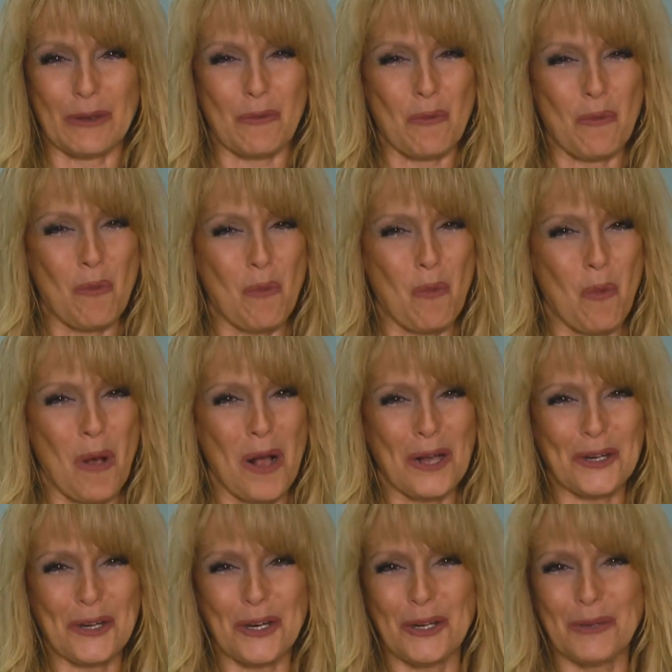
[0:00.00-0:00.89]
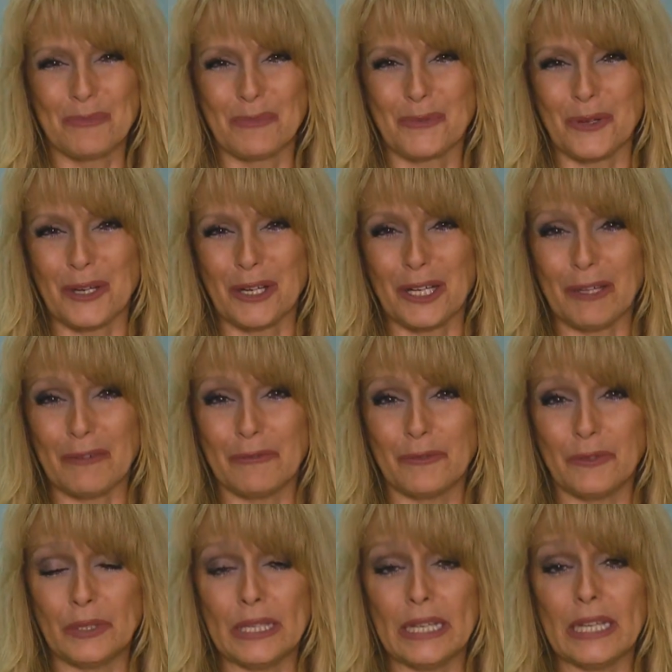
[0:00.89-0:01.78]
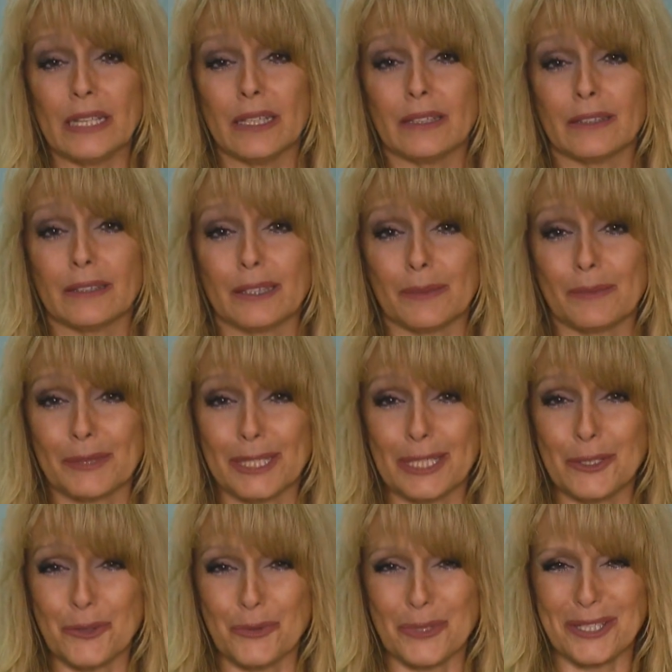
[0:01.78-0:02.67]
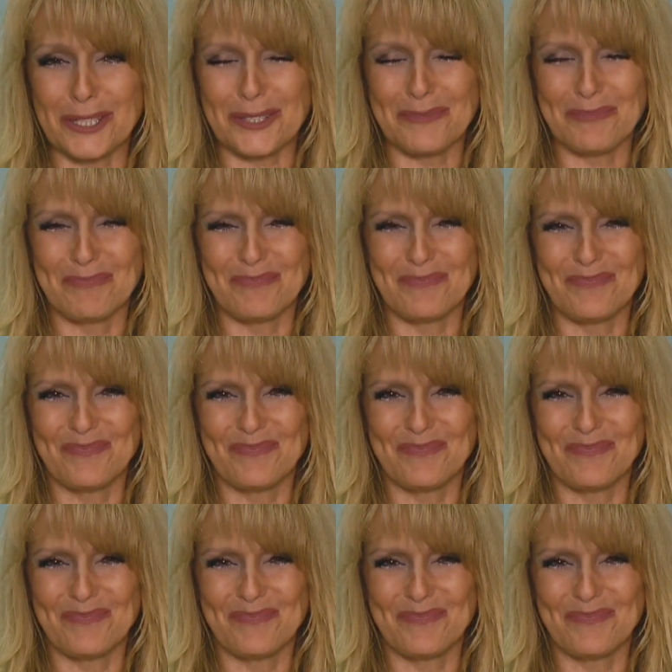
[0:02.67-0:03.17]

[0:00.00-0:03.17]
and welcome to Club Foodie Tips and Tricks.